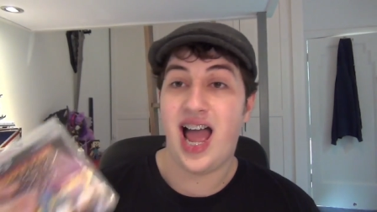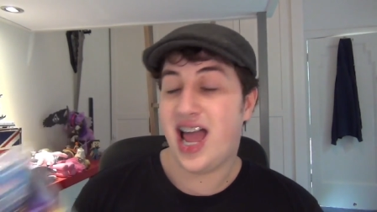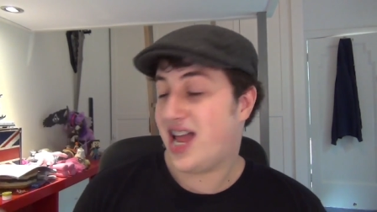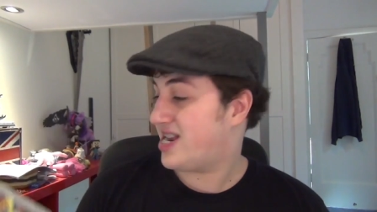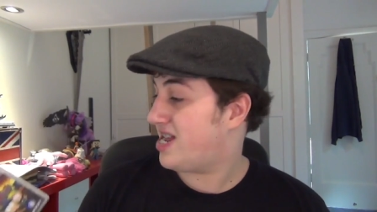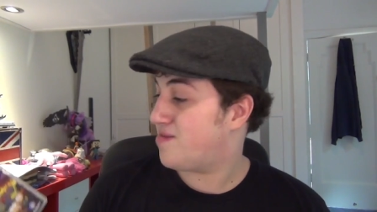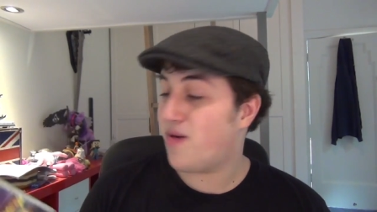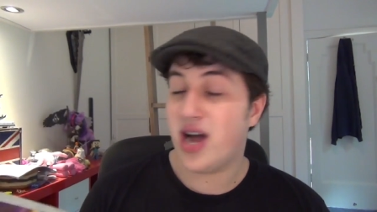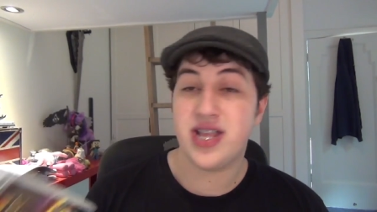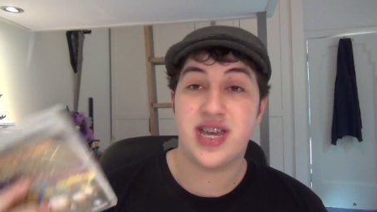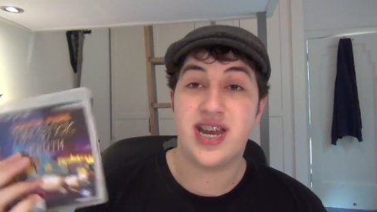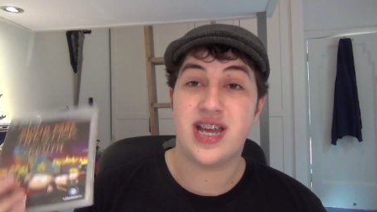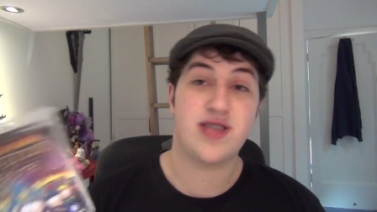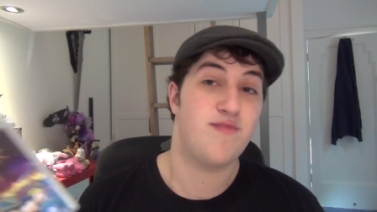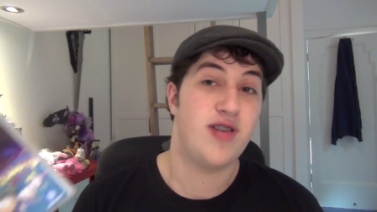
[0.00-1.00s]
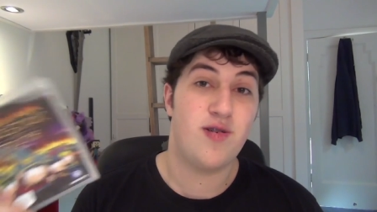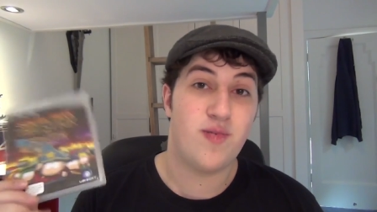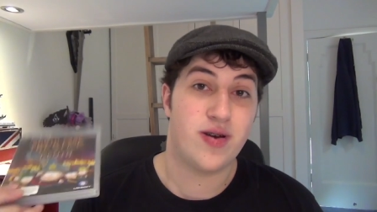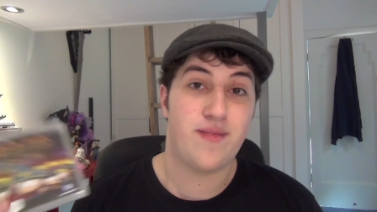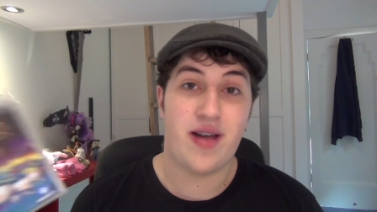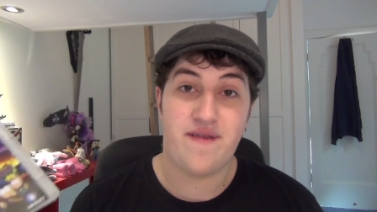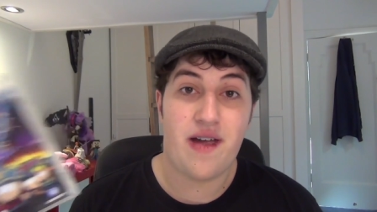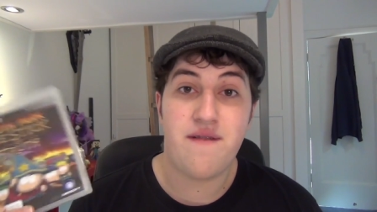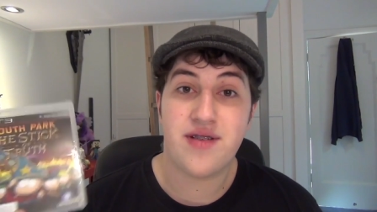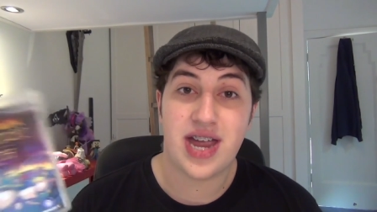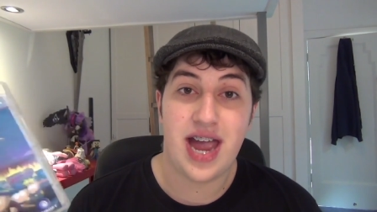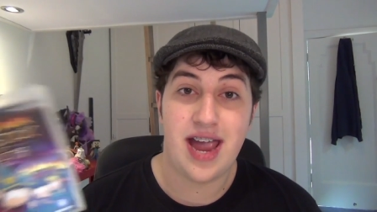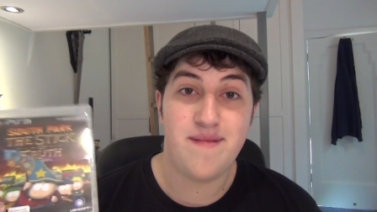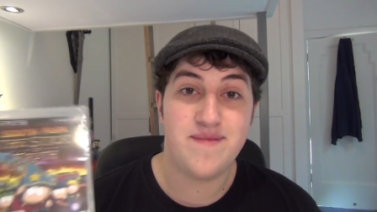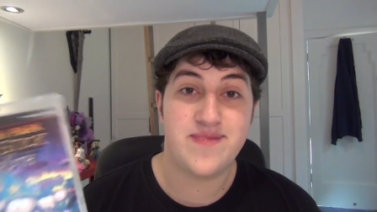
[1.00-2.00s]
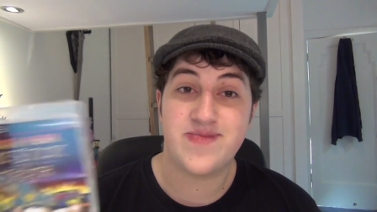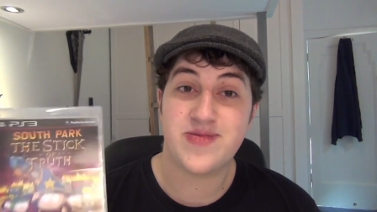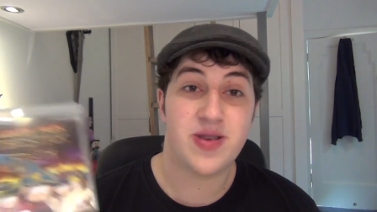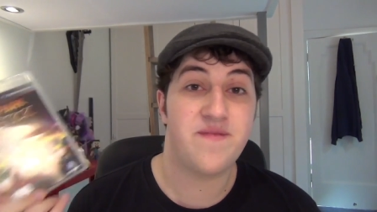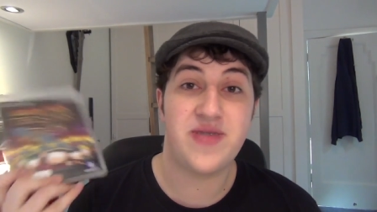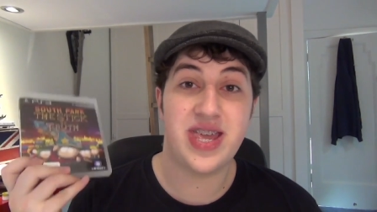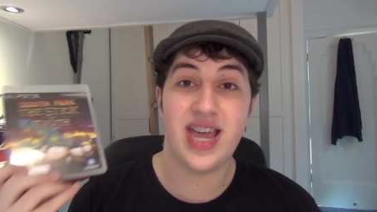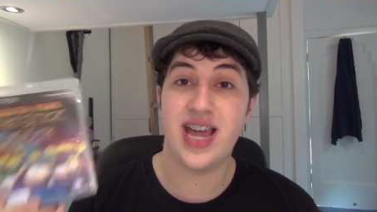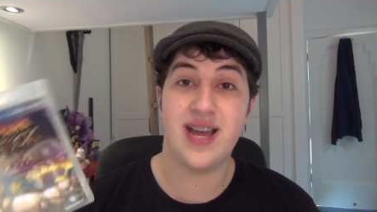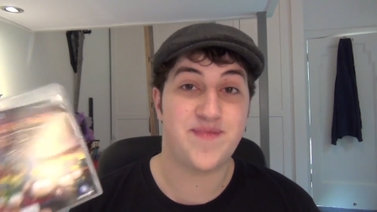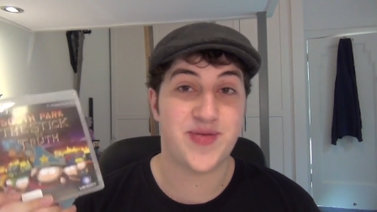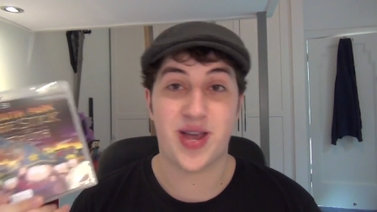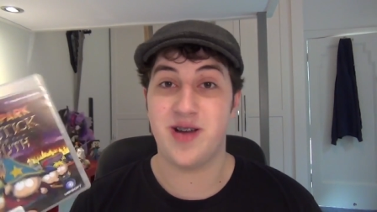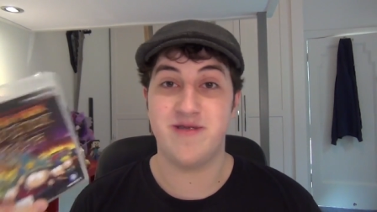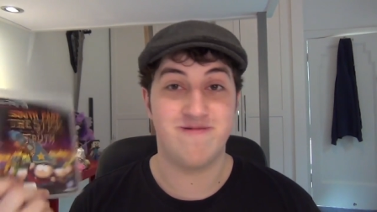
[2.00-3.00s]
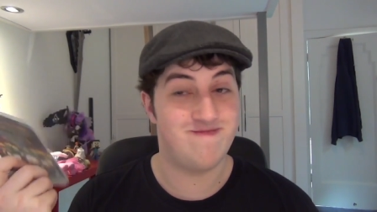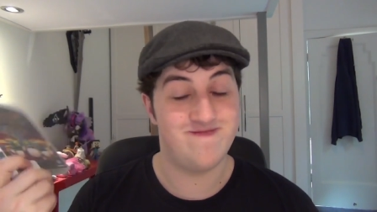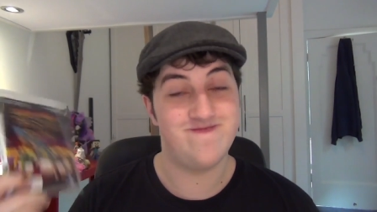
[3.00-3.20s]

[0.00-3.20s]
and it might turn out to be one of my favourite games of the year. So